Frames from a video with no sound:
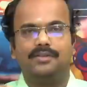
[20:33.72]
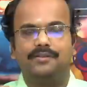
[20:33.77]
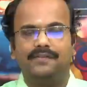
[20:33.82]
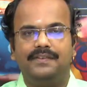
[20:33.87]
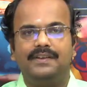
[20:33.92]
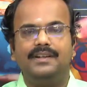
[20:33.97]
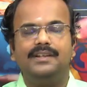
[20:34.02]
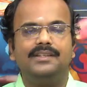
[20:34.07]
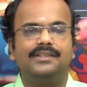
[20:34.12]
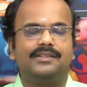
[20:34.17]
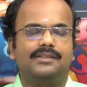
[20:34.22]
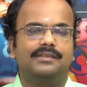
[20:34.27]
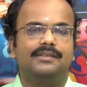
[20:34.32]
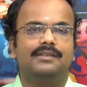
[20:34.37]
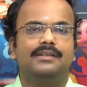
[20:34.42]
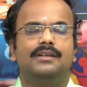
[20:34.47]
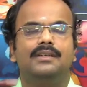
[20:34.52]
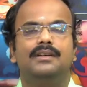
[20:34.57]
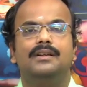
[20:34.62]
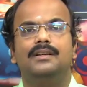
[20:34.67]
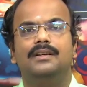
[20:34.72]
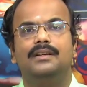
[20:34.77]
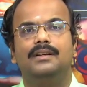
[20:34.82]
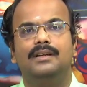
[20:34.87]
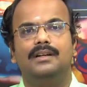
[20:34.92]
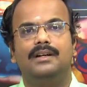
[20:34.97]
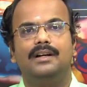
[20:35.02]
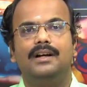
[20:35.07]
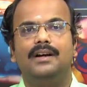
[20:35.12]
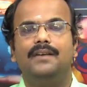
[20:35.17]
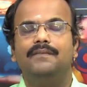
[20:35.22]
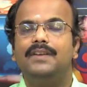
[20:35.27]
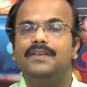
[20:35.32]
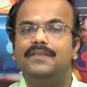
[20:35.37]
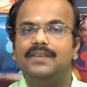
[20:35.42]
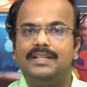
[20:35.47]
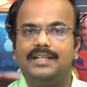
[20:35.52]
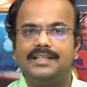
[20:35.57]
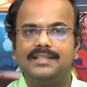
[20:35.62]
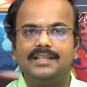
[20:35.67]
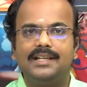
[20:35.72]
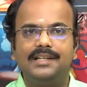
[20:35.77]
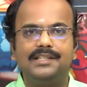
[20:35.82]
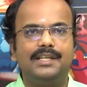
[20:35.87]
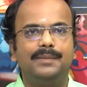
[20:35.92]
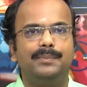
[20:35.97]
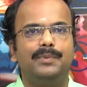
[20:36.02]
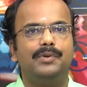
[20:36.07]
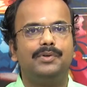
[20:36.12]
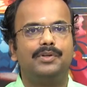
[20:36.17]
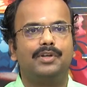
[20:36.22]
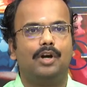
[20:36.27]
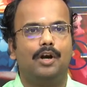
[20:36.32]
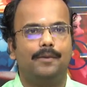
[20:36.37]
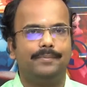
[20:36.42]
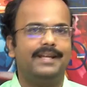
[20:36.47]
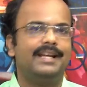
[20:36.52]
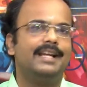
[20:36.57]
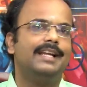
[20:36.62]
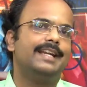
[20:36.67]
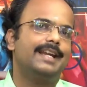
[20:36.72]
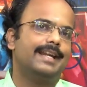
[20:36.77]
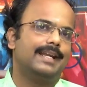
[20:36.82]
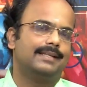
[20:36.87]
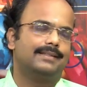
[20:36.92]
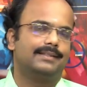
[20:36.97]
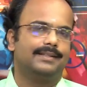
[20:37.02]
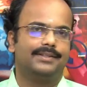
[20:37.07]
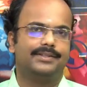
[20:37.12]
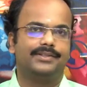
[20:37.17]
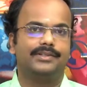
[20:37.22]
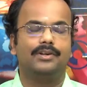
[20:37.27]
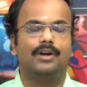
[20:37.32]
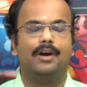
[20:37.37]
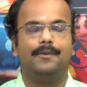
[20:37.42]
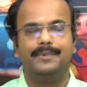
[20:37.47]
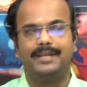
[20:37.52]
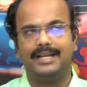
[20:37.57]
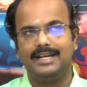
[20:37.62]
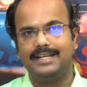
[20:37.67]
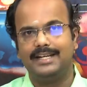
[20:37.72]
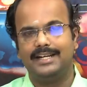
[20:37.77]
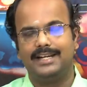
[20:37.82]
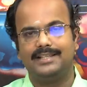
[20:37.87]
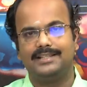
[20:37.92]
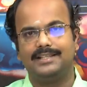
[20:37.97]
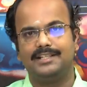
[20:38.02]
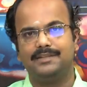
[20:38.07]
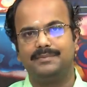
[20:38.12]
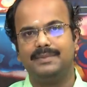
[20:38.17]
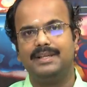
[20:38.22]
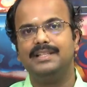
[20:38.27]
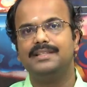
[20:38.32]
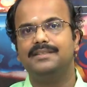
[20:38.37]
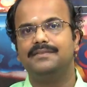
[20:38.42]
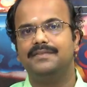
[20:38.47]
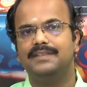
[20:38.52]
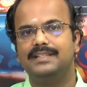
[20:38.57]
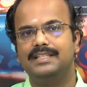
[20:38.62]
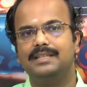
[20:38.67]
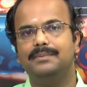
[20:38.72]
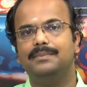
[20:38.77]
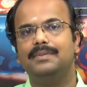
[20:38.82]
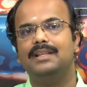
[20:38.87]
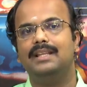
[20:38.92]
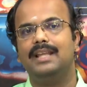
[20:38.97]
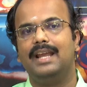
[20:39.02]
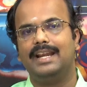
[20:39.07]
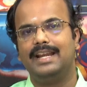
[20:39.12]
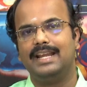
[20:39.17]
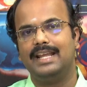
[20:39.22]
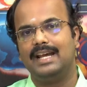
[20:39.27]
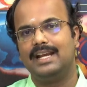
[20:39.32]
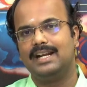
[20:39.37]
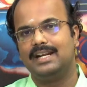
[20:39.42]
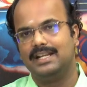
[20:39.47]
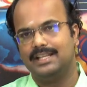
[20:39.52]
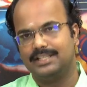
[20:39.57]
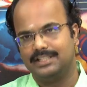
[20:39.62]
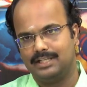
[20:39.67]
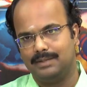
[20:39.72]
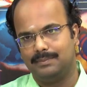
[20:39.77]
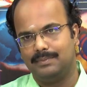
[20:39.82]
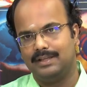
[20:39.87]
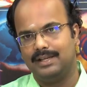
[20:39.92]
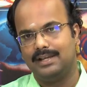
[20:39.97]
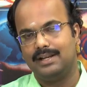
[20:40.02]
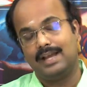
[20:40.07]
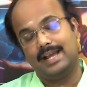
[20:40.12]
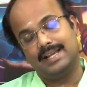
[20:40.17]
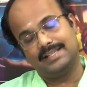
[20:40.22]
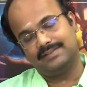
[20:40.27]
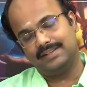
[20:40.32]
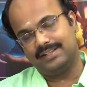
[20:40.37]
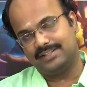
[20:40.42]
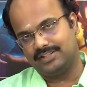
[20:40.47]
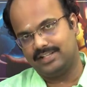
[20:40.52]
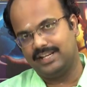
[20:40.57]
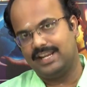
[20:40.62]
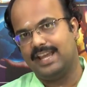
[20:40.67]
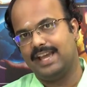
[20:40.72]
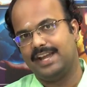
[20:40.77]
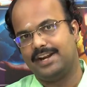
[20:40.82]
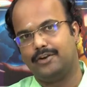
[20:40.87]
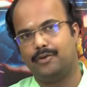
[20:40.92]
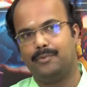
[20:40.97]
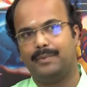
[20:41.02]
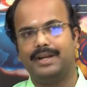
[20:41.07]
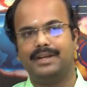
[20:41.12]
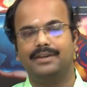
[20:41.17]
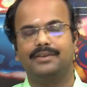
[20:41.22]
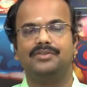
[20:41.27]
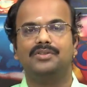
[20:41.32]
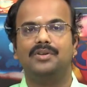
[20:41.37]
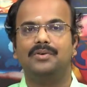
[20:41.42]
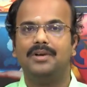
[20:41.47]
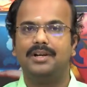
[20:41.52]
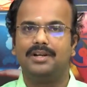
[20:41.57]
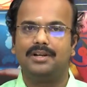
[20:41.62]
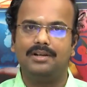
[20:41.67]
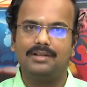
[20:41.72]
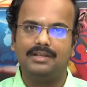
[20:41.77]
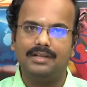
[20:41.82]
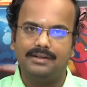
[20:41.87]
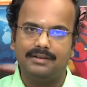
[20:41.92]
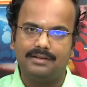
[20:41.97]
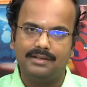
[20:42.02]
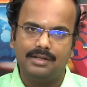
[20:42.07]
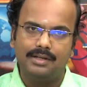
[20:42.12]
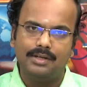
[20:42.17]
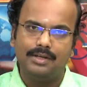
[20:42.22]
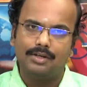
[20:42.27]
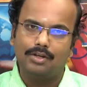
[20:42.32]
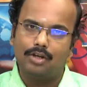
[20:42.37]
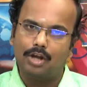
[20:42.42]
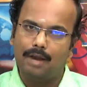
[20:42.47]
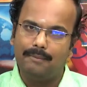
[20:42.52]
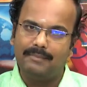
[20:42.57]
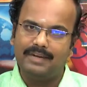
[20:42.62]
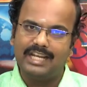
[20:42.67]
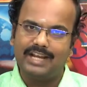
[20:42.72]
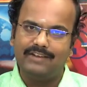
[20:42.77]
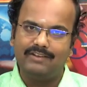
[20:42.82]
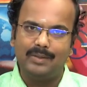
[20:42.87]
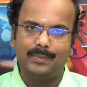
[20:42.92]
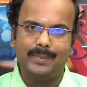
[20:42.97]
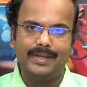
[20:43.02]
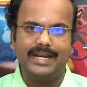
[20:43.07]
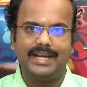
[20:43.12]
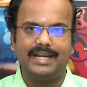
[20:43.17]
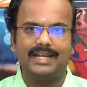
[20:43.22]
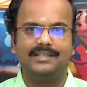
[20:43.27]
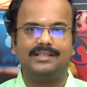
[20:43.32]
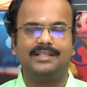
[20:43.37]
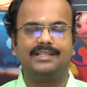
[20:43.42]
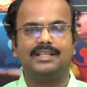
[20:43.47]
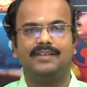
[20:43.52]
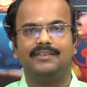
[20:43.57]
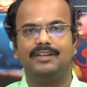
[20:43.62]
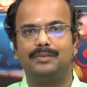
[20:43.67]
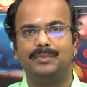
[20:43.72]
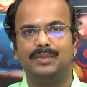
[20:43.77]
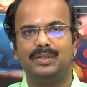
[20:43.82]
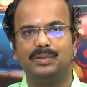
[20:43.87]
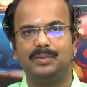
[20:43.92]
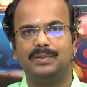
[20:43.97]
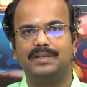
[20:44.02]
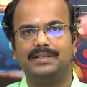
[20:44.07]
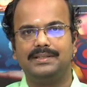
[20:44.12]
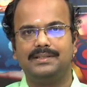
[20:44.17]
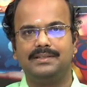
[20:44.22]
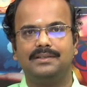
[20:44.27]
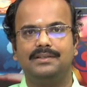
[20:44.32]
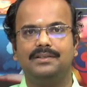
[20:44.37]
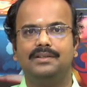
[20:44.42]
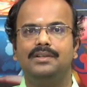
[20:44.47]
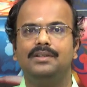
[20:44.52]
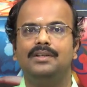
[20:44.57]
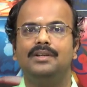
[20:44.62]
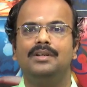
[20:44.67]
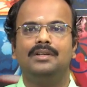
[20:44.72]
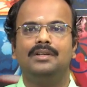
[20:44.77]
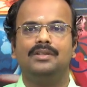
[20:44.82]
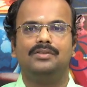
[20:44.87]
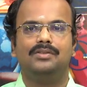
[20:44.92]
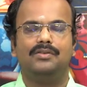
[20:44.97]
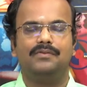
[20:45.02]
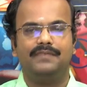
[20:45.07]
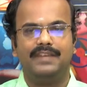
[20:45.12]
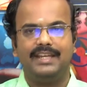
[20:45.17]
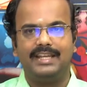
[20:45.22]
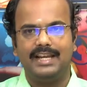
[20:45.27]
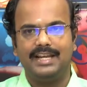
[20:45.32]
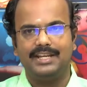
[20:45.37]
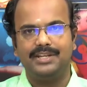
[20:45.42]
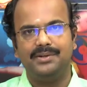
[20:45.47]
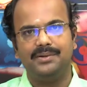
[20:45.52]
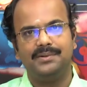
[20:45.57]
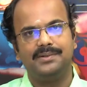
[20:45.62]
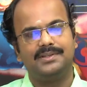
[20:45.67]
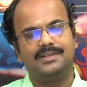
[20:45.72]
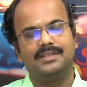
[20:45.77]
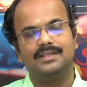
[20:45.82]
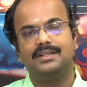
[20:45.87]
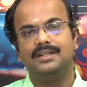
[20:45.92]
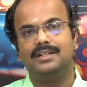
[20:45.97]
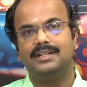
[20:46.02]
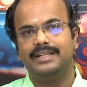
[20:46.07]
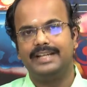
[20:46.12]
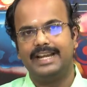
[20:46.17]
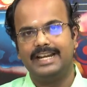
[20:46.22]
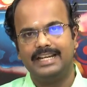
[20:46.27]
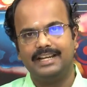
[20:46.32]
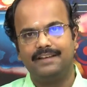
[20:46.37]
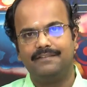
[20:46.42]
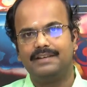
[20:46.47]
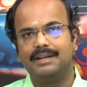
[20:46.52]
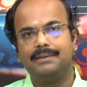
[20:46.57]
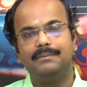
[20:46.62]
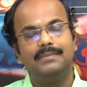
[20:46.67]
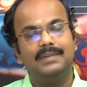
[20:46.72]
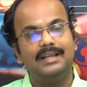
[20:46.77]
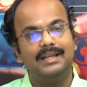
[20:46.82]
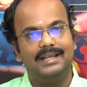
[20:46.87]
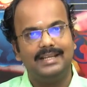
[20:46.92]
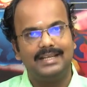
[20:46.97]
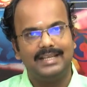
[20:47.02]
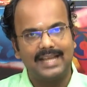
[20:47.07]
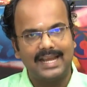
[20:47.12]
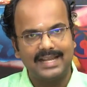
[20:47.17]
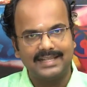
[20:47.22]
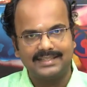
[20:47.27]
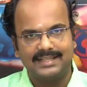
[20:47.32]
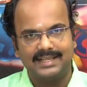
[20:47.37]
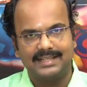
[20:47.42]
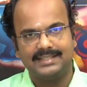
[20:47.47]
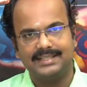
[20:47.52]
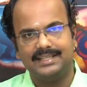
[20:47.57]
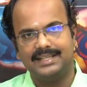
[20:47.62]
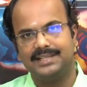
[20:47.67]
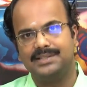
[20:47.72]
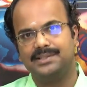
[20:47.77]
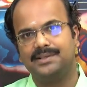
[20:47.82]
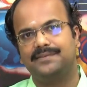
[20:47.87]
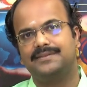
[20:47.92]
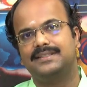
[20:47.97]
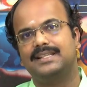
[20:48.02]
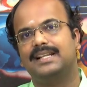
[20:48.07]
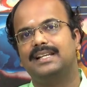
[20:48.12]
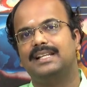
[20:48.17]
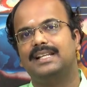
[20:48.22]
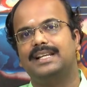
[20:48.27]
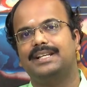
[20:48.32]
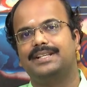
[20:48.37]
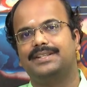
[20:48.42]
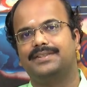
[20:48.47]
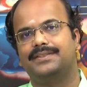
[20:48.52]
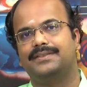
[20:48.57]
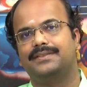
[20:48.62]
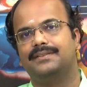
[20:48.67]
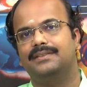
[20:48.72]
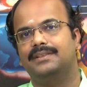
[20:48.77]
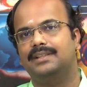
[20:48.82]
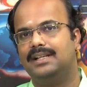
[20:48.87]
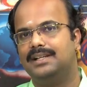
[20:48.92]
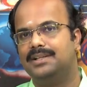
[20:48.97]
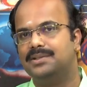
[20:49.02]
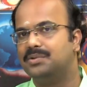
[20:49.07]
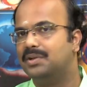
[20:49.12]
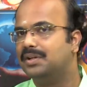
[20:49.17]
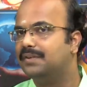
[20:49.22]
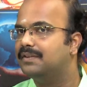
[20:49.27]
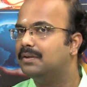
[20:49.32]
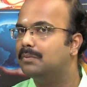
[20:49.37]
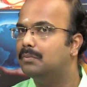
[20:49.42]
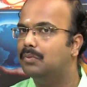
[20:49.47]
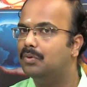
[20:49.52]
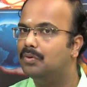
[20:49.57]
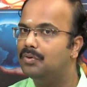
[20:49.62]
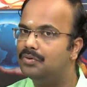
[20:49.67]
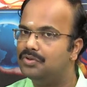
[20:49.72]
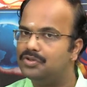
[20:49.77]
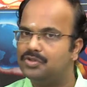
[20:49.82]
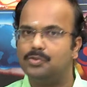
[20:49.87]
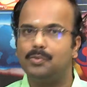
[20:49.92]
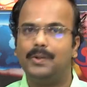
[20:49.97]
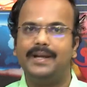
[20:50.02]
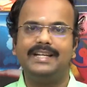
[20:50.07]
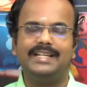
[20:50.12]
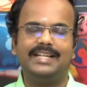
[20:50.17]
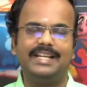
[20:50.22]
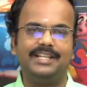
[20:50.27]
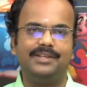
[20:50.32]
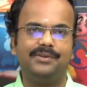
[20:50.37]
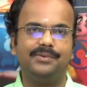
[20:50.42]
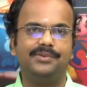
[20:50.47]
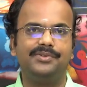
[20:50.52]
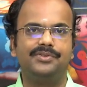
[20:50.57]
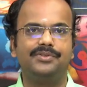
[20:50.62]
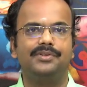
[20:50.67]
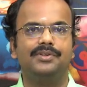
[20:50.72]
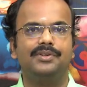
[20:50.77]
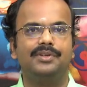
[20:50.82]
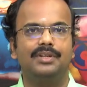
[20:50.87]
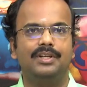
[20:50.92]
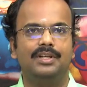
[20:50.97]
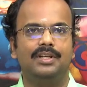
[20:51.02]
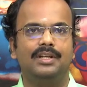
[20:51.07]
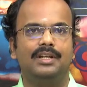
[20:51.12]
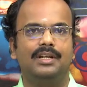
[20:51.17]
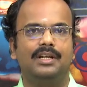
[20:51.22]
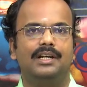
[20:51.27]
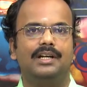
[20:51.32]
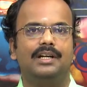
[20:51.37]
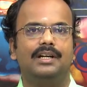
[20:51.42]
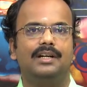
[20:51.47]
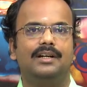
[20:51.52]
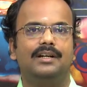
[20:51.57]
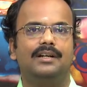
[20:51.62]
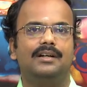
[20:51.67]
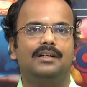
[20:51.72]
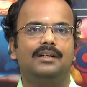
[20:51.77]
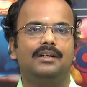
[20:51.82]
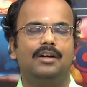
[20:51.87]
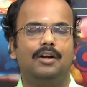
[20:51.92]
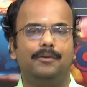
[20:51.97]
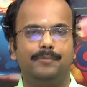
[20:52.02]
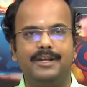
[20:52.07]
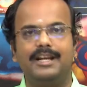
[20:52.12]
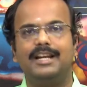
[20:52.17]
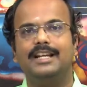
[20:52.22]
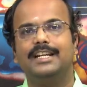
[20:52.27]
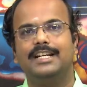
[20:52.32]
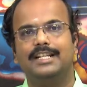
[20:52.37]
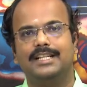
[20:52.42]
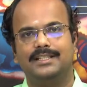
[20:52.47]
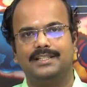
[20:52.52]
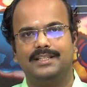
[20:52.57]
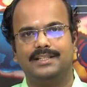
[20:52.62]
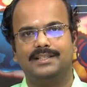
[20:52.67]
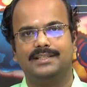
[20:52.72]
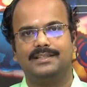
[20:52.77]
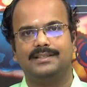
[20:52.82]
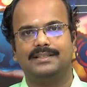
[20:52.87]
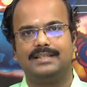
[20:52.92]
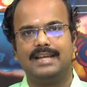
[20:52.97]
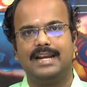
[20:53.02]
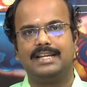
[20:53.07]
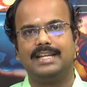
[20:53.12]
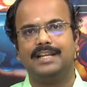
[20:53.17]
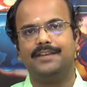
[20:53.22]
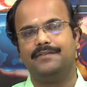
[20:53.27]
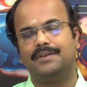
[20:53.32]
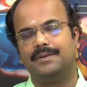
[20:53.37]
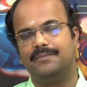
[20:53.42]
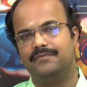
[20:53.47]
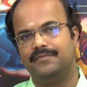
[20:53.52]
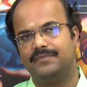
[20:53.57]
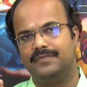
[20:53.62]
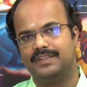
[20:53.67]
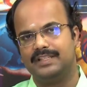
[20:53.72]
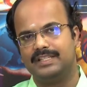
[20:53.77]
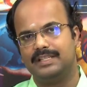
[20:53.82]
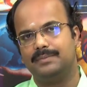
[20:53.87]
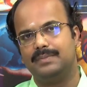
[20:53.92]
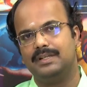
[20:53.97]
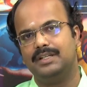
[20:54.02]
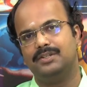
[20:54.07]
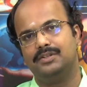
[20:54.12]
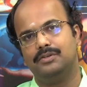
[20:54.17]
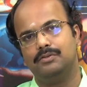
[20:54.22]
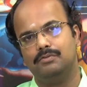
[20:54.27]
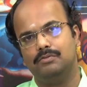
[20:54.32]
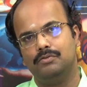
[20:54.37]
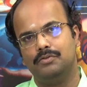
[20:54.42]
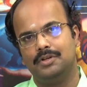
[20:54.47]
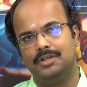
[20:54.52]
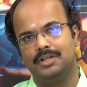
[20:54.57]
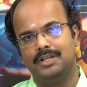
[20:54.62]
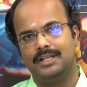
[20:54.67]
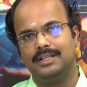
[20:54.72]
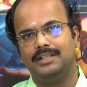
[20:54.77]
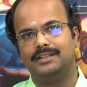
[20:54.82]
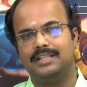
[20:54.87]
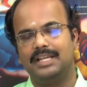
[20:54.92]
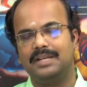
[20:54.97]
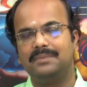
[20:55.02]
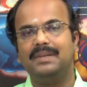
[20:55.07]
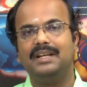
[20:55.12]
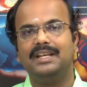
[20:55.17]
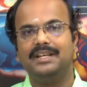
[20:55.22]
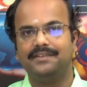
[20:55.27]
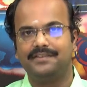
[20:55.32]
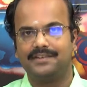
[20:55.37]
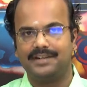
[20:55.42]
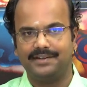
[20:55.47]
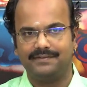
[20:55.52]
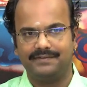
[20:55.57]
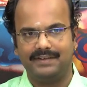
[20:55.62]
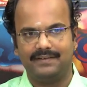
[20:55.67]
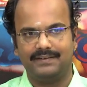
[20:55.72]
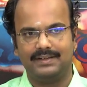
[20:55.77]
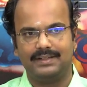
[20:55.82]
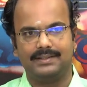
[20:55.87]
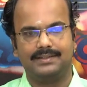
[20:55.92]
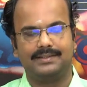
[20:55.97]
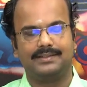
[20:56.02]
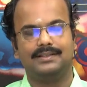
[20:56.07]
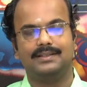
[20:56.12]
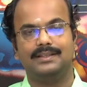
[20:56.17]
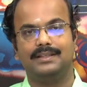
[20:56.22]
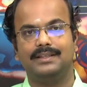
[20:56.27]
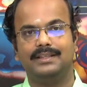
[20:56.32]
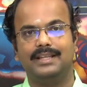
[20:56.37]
So, first um, we will discuss about optical data sets. Optical data sets means visible, NIR, and SWIR as well as TIR domain. So, what are the common available data sets available to us? So, we can use data from Landsat series of satellites that is one of the most widely used uh, optical data sets starting from visible to thermal infrared wavelengths.